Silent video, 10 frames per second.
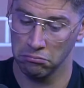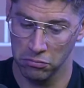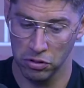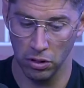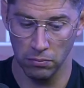
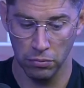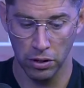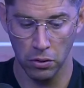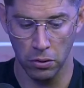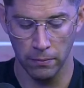So
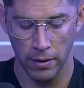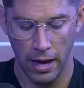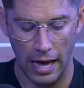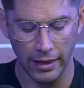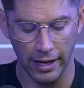pretty cool.
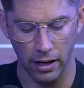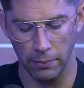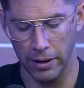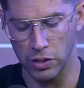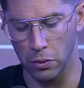I like on
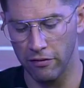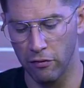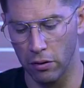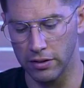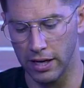page
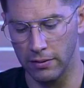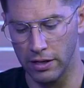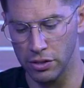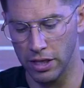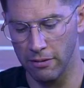114,
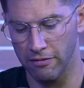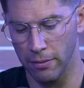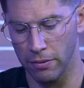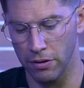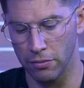as you keep
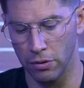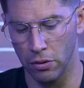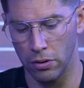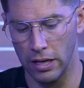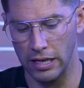flipping
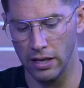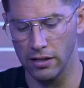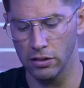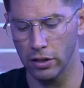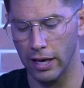through, he
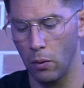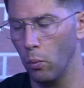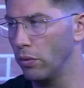does look at